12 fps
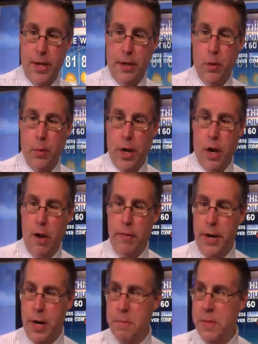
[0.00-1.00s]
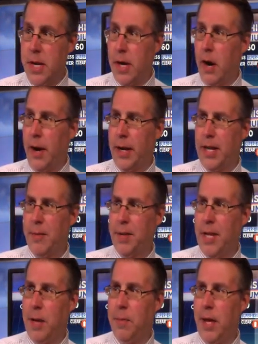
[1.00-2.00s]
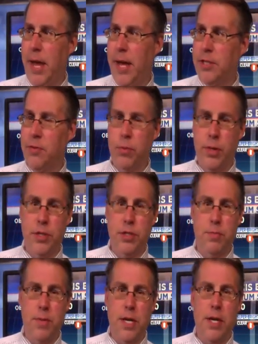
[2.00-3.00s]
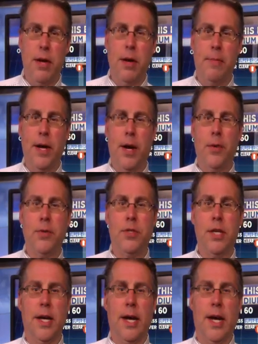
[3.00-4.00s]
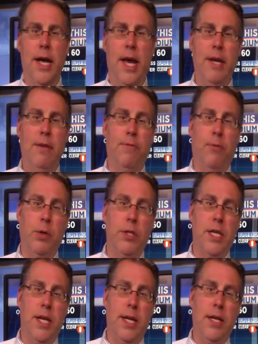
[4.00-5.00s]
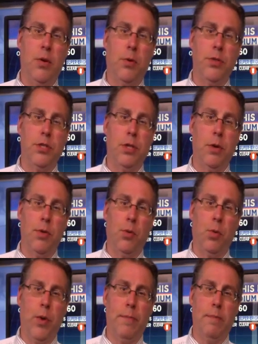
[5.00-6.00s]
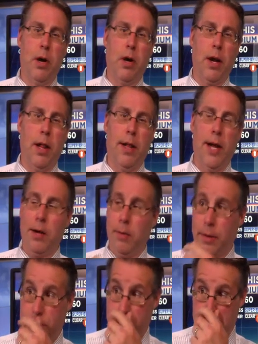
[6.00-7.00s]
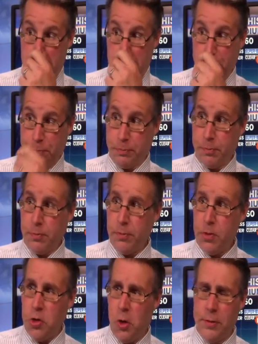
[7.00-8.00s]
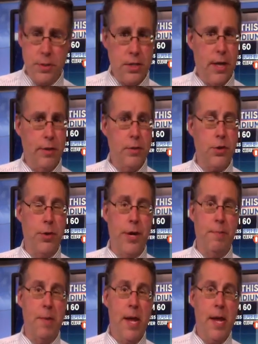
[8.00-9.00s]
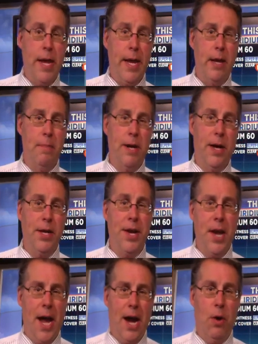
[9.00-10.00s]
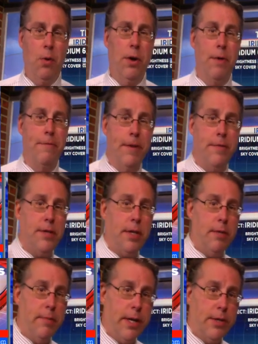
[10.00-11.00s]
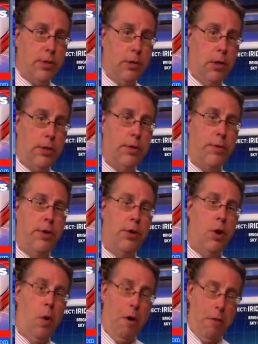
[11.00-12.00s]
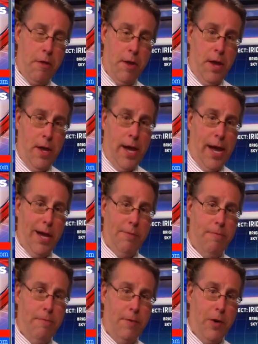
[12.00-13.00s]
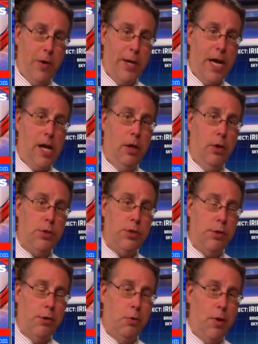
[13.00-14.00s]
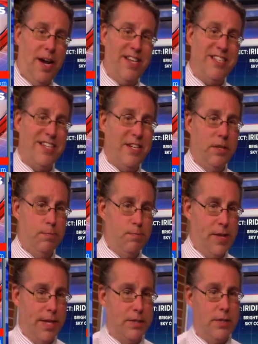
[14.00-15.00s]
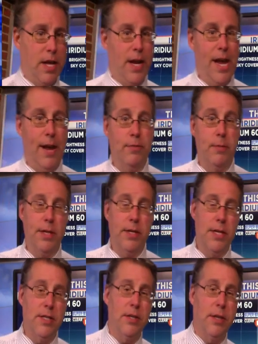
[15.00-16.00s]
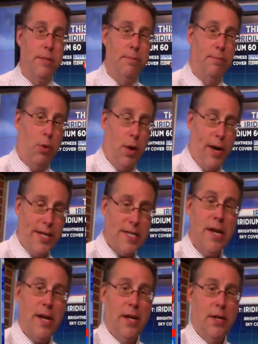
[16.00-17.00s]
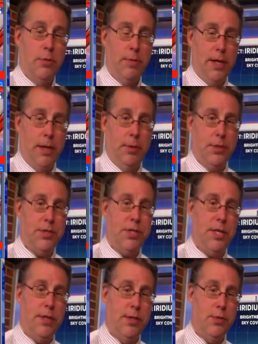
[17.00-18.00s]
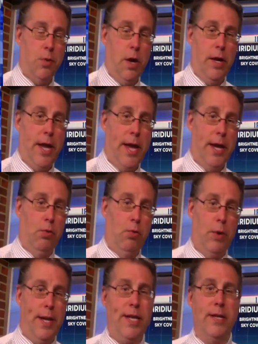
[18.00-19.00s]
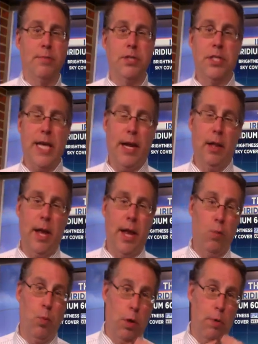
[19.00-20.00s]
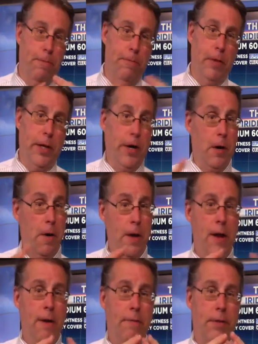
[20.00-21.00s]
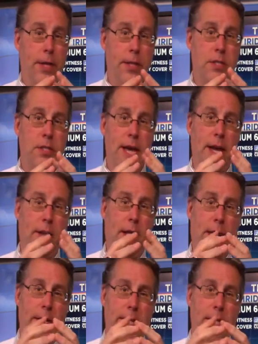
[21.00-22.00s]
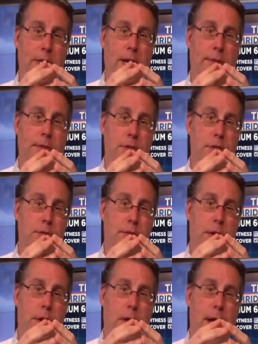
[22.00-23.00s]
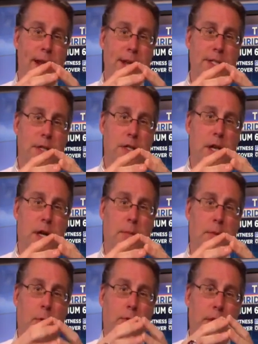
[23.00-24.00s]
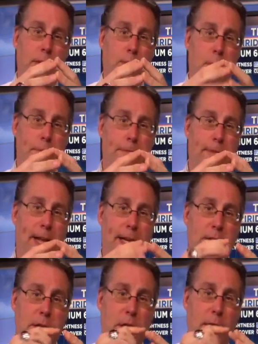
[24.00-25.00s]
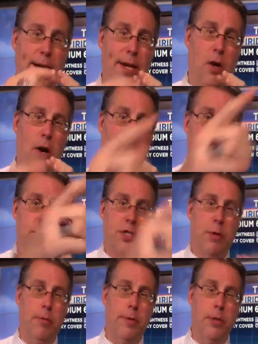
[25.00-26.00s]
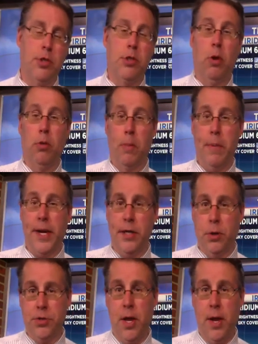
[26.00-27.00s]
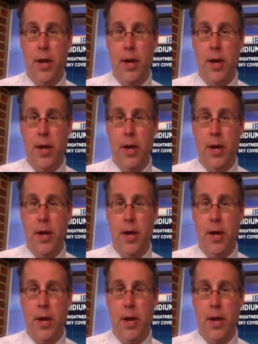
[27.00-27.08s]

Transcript: going on there. All right, coming up as we speak at about 8:14 or so in the red bar clock right there on the side of the screen, in about an hour and 15 minutes, look to the north and very close to the horizon. It's going to have to be decently bright to be able to see this one. An Iridium satellite will flare. The satellite is kind of a sphere, and as it tumbles, it reflects light off of some of its solar panels,